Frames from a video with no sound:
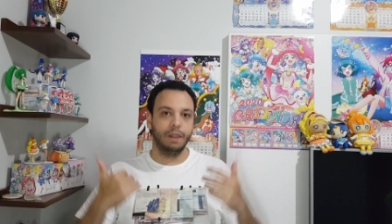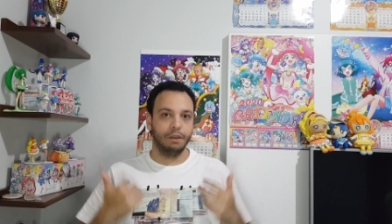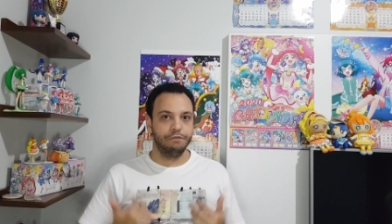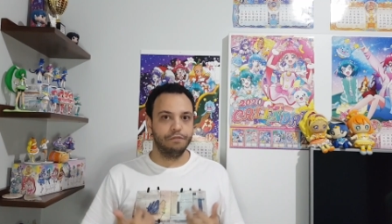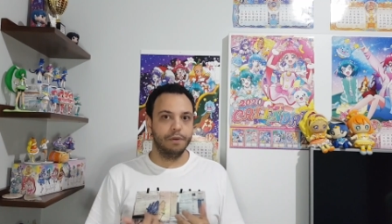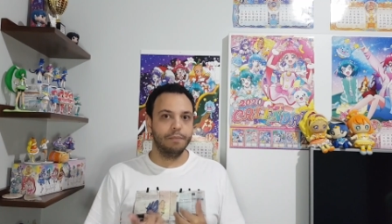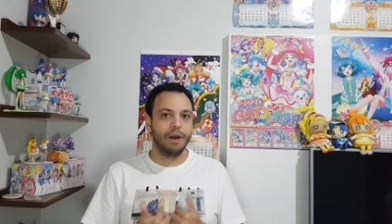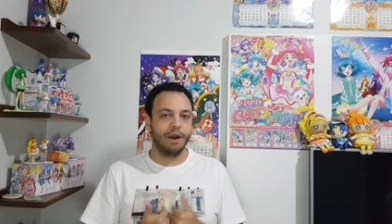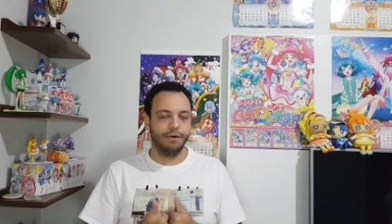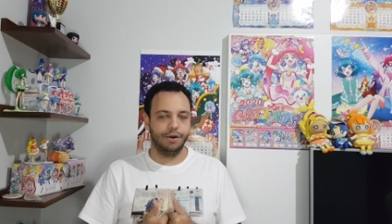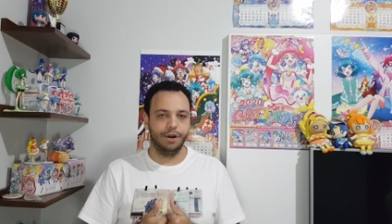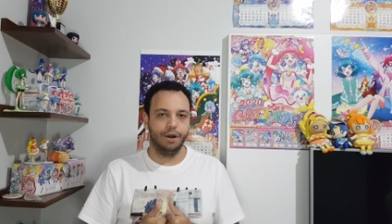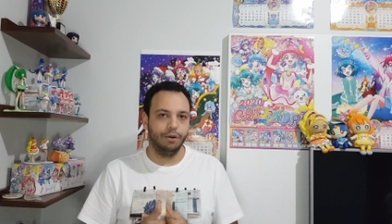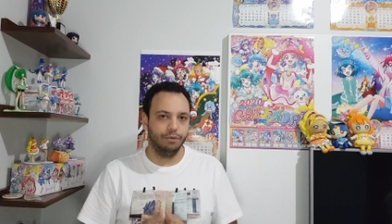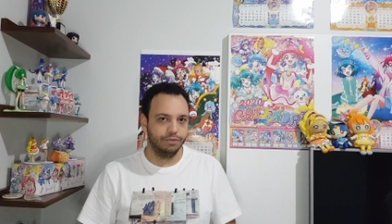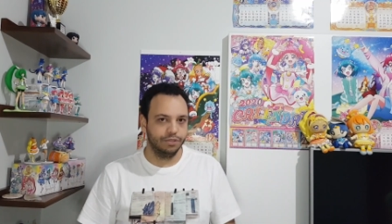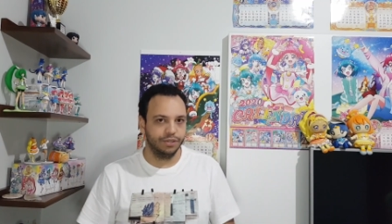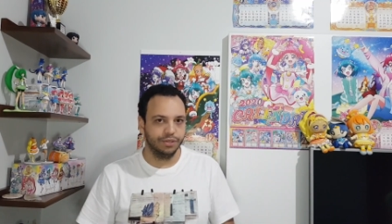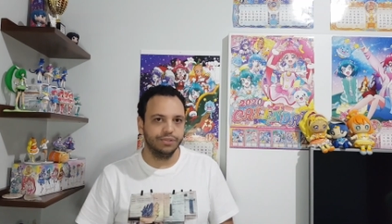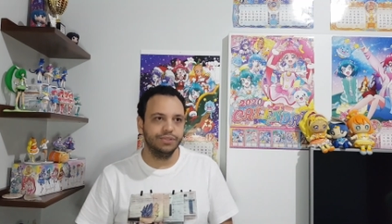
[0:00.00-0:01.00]
from our
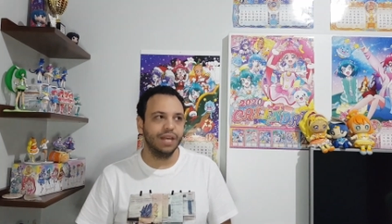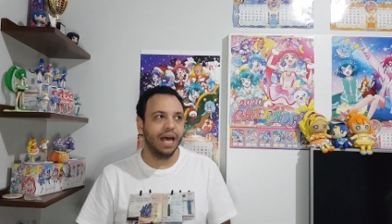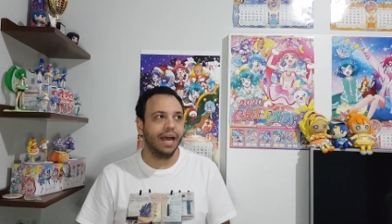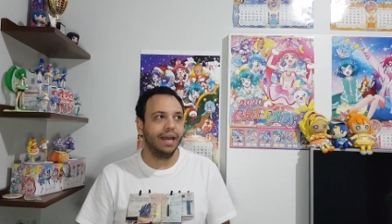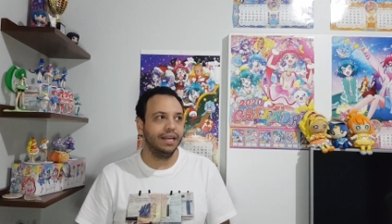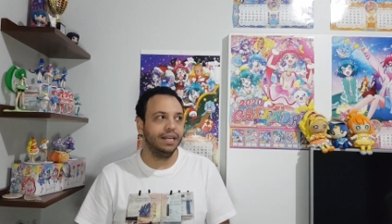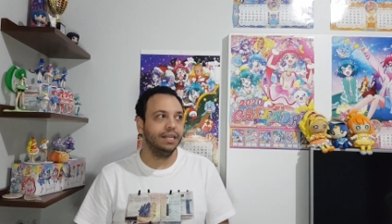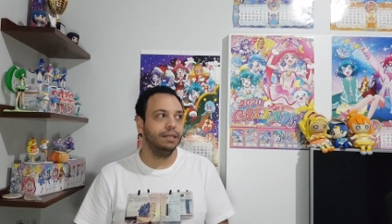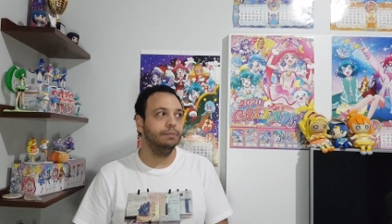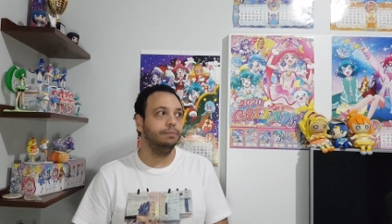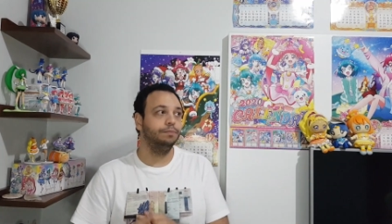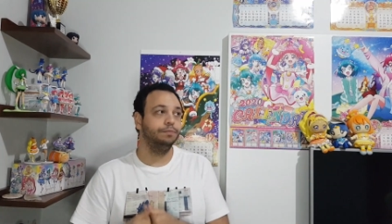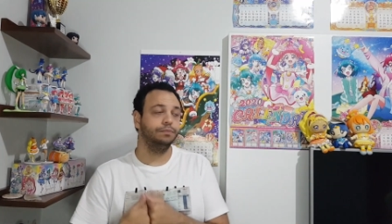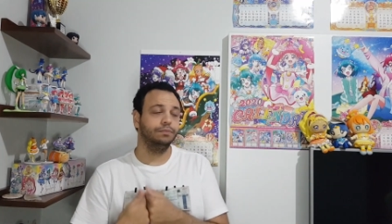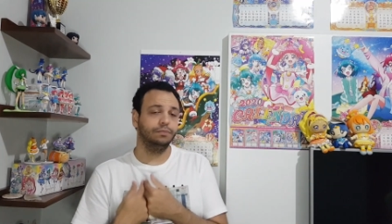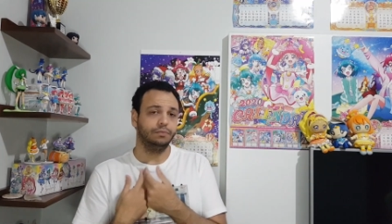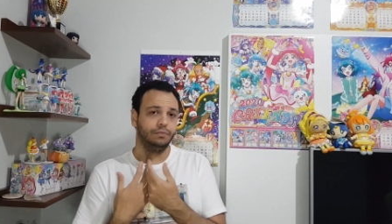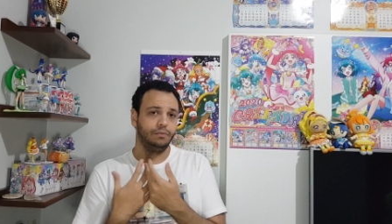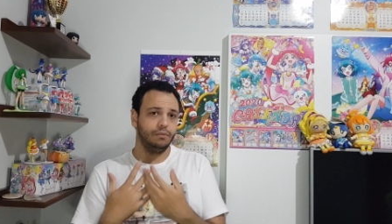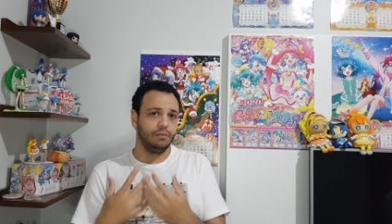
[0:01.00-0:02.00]
own society.
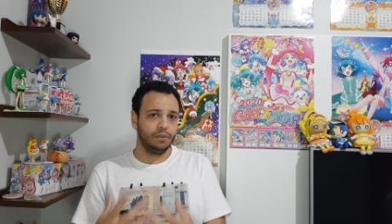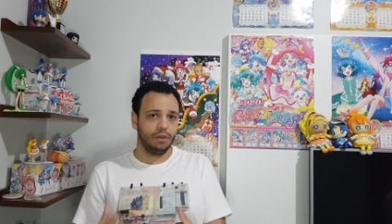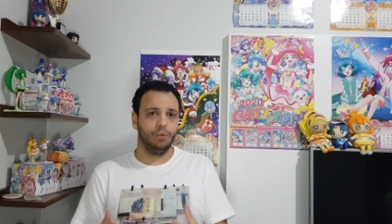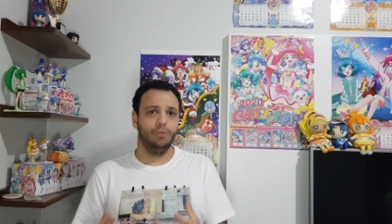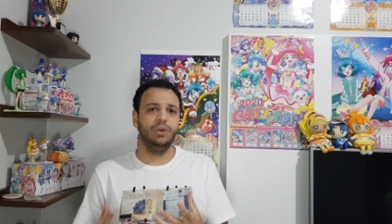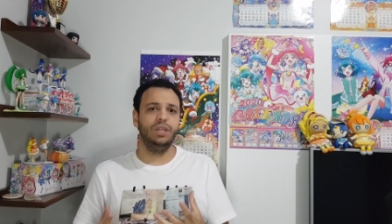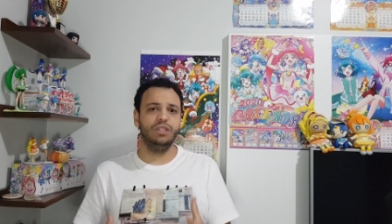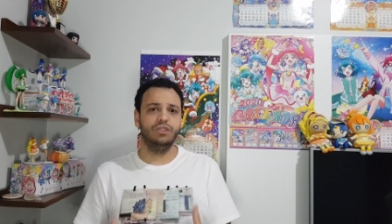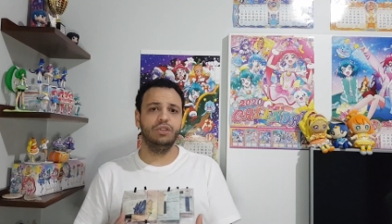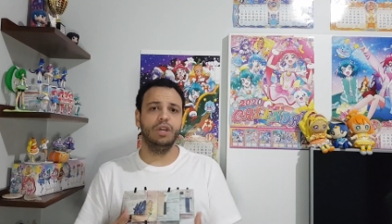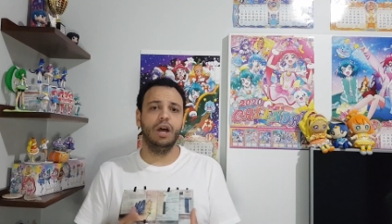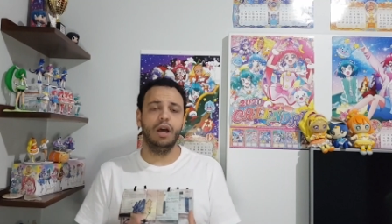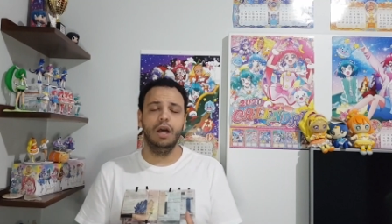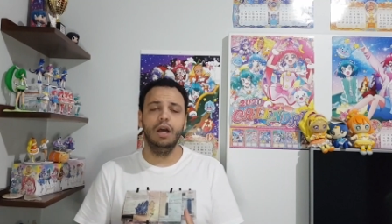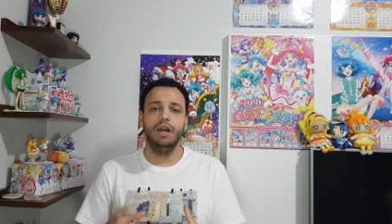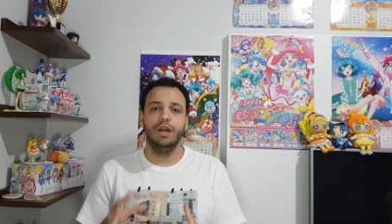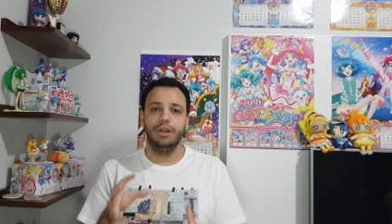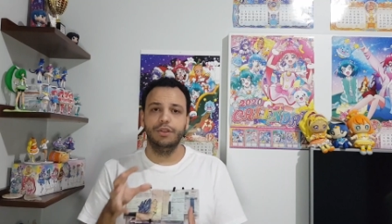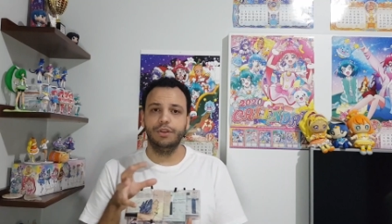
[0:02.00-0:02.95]
We saw